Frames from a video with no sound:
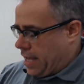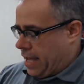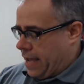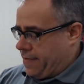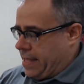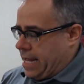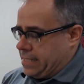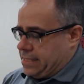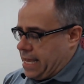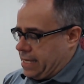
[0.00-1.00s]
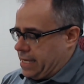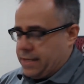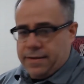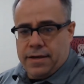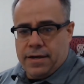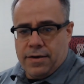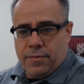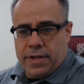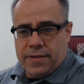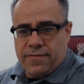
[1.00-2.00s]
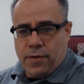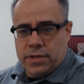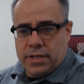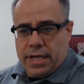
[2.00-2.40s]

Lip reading: And then I take it when it's folded